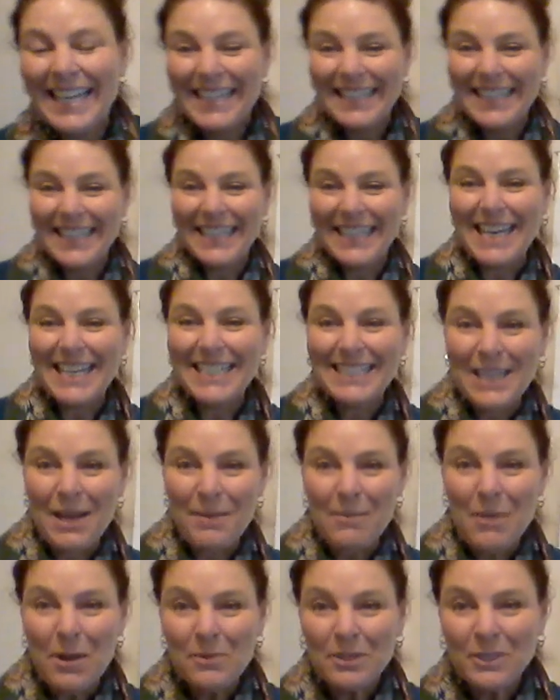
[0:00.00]
The last
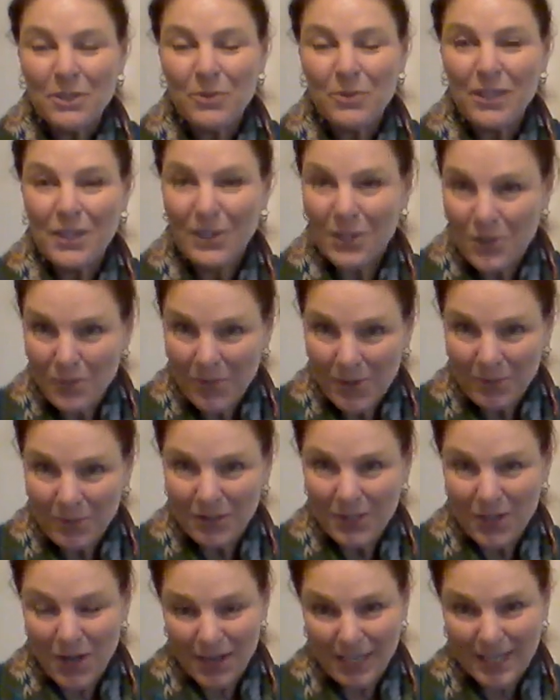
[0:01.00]
time I was with you, we were
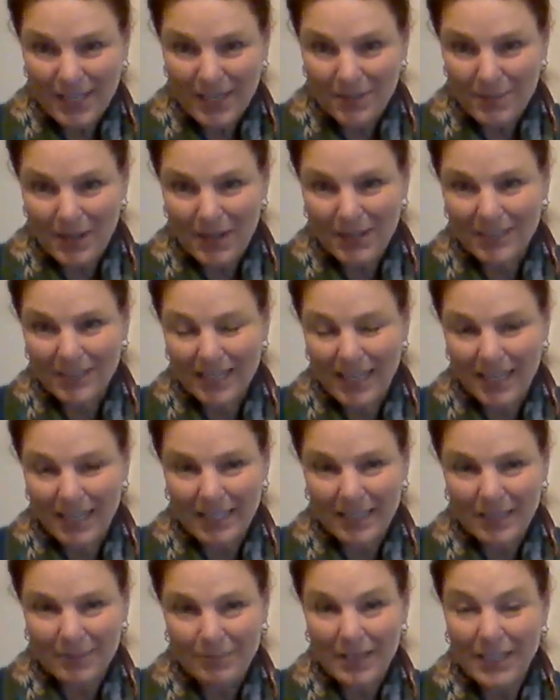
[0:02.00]
talking about
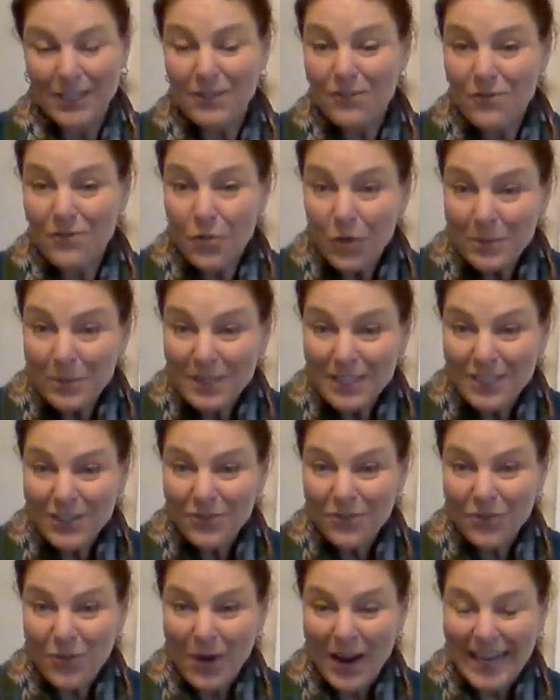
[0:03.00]

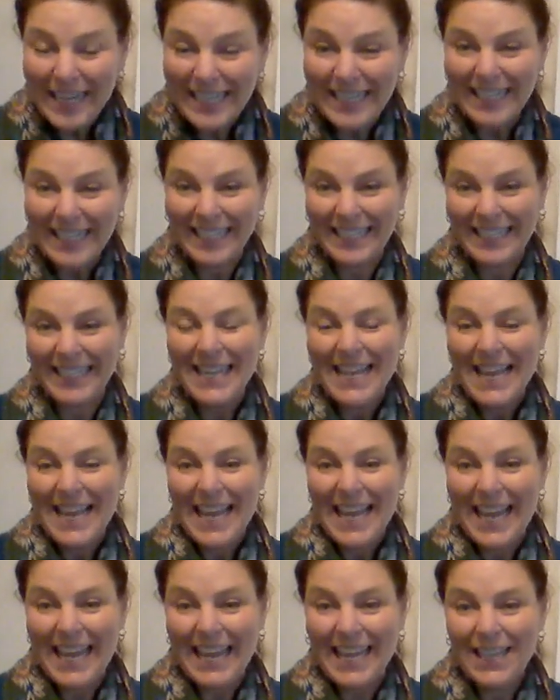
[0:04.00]
informative writing,
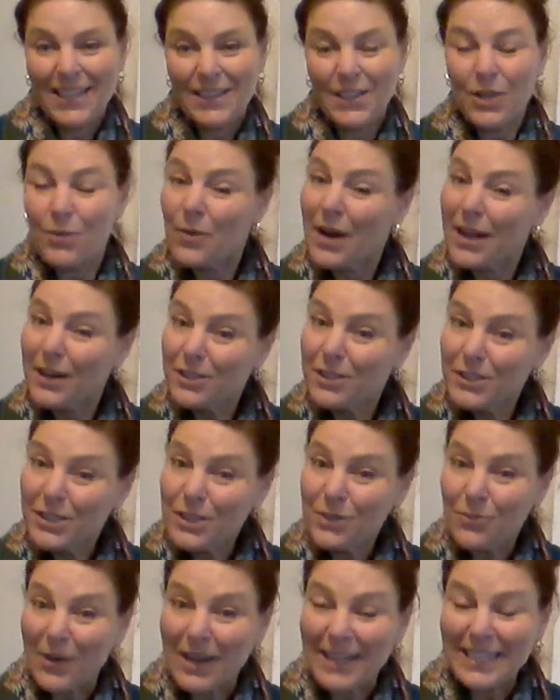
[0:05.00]
and writers
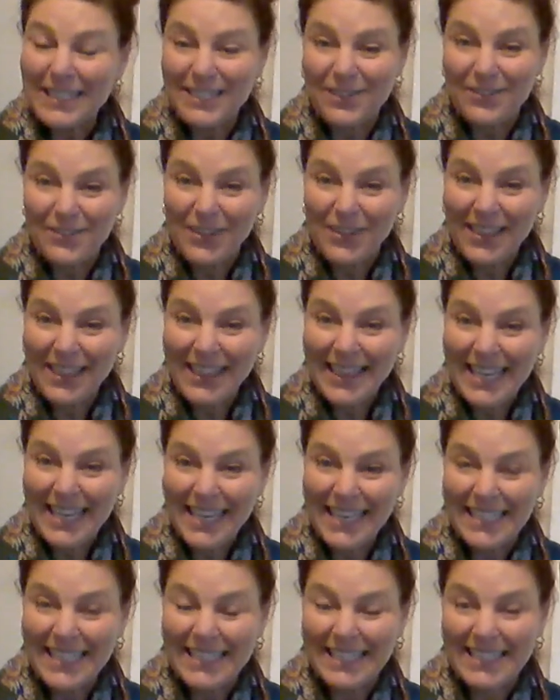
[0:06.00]
can write different
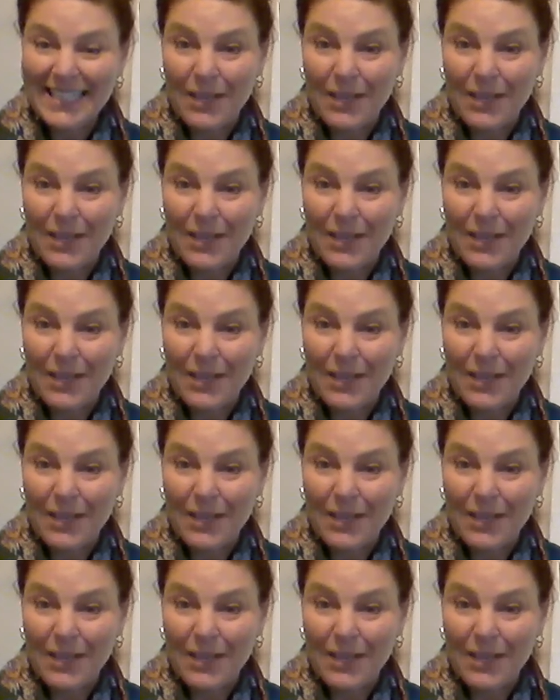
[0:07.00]
things.